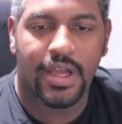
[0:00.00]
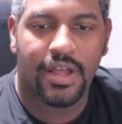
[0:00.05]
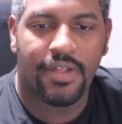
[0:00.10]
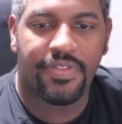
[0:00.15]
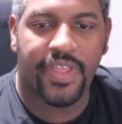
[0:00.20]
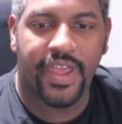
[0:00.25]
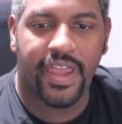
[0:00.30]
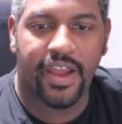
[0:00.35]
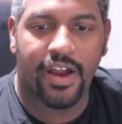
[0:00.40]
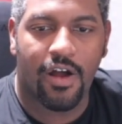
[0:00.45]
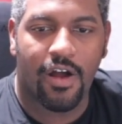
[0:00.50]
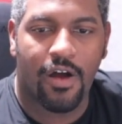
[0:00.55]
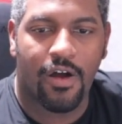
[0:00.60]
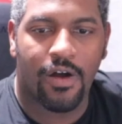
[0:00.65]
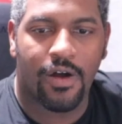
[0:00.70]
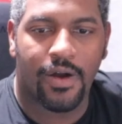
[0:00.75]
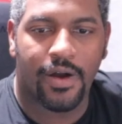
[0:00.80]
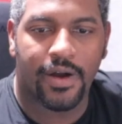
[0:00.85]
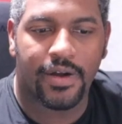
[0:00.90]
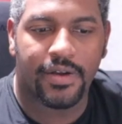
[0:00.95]

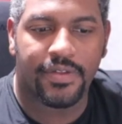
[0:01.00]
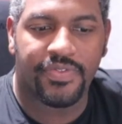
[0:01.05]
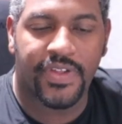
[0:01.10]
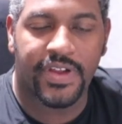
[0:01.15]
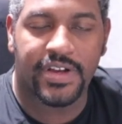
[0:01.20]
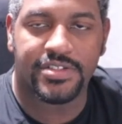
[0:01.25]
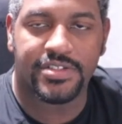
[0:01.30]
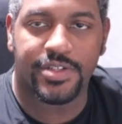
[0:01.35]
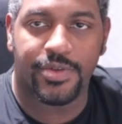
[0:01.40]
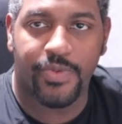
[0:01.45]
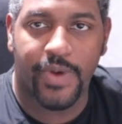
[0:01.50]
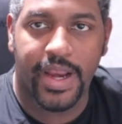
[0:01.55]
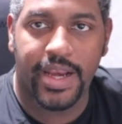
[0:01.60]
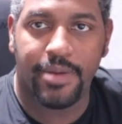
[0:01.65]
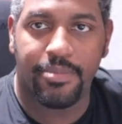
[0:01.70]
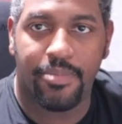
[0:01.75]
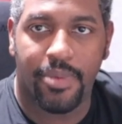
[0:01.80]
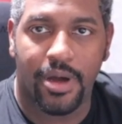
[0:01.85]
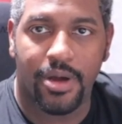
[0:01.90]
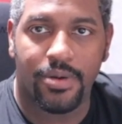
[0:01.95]
There's the
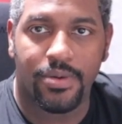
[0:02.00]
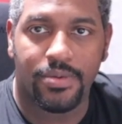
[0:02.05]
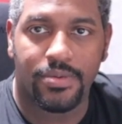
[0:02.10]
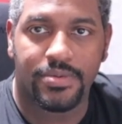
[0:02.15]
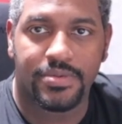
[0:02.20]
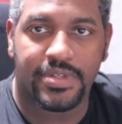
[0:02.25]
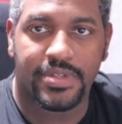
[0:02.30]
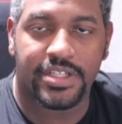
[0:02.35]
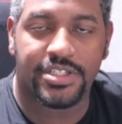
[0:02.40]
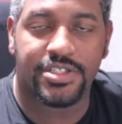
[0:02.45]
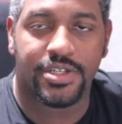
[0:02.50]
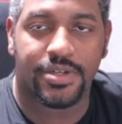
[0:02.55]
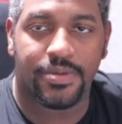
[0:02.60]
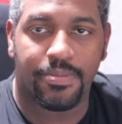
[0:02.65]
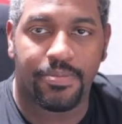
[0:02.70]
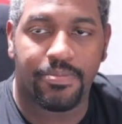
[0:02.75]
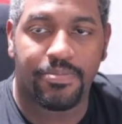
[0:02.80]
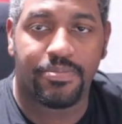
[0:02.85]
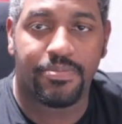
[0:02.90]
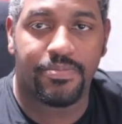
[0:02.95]
Raid Bow that you're
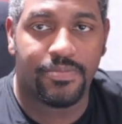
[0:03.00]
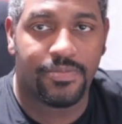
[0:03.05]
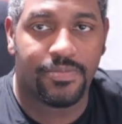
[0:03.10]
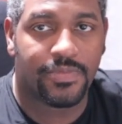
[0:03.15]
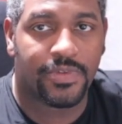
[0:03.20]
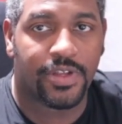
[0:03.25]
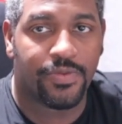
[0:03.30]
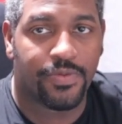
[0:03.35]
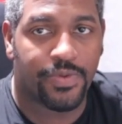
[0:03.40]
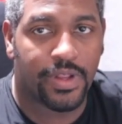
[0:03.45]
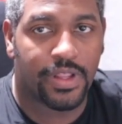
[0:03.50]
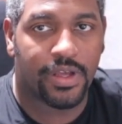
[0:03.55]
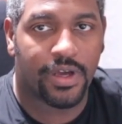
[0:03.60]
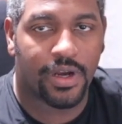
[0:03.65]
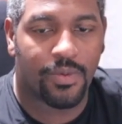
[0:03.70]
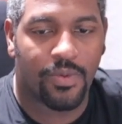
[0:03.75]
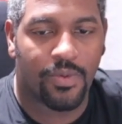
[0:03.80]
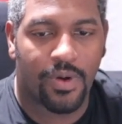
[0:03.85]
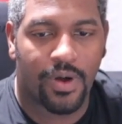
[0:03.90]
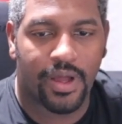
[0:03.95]
really going
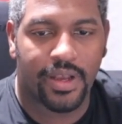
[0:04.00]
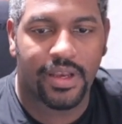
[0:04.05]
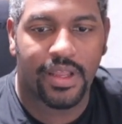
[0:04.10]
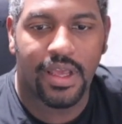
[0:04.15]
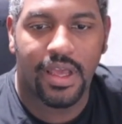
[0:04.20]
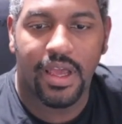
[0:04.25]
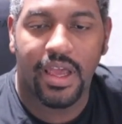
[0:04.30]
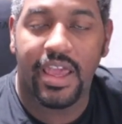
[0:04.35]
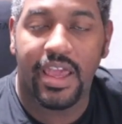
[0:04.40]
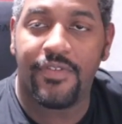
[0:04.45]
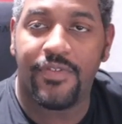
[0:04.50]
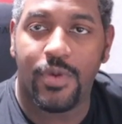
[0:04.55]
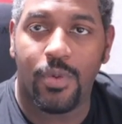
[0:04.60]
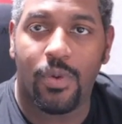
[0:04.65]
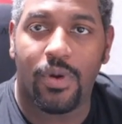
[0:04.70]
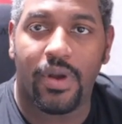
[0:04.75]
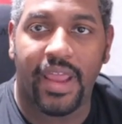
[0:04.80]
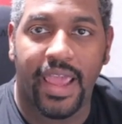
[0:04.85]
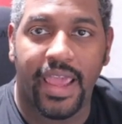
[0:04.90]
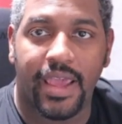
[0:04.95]
to want if you
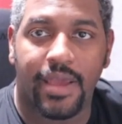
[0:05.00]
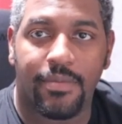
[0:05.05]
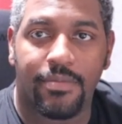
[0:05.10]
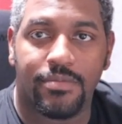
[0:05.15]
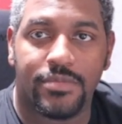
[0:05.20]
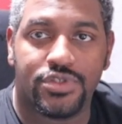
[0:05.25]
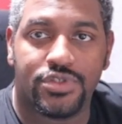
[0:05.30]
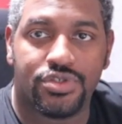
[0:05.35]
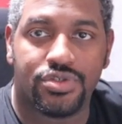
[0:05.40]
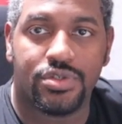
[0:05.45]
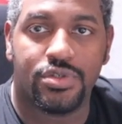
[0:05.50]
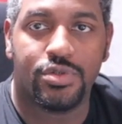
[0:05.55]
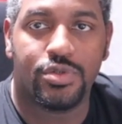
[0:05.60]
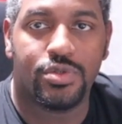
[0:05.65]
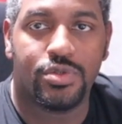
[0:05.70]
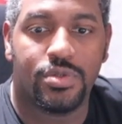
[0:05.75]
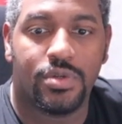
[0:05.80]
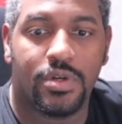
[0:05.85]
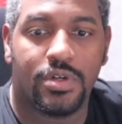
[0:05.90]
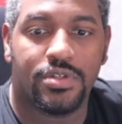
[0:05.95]
want a
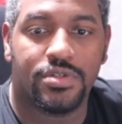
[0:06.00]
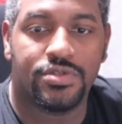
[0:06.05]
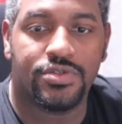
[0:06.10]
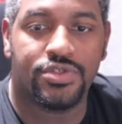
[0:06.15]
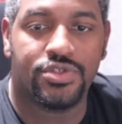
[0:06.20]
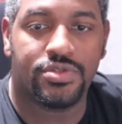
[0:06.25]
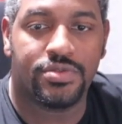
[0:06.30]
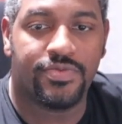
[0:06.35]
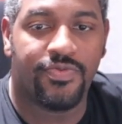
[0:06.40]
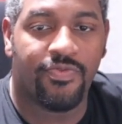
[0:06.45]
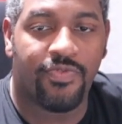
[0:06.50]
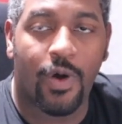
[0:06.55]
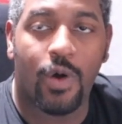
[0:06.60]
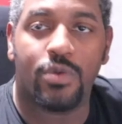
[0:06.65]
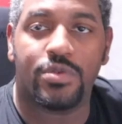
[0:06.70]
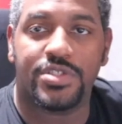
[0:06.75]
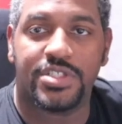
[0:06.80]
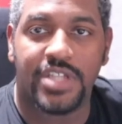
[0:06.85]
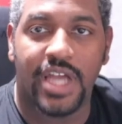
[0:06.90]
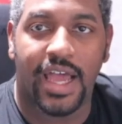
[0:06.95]
true
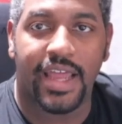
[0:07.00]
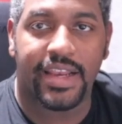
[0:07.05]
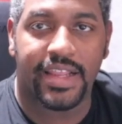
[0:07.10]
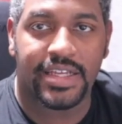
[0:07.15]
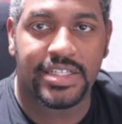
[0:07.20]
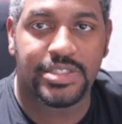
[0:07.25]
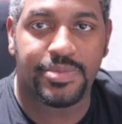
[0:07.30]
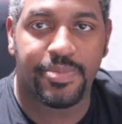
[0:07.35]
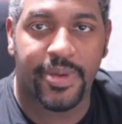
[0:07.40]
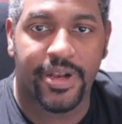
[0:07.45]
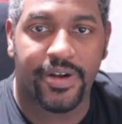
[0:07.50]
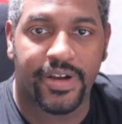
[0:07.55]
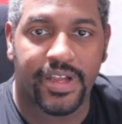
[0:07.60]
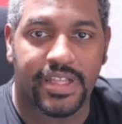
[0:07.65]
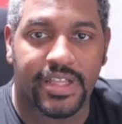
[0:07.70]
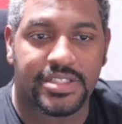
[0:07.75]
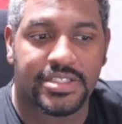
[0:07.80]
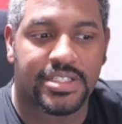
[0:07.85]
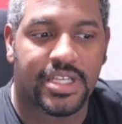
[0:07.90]
Volt Shot experience,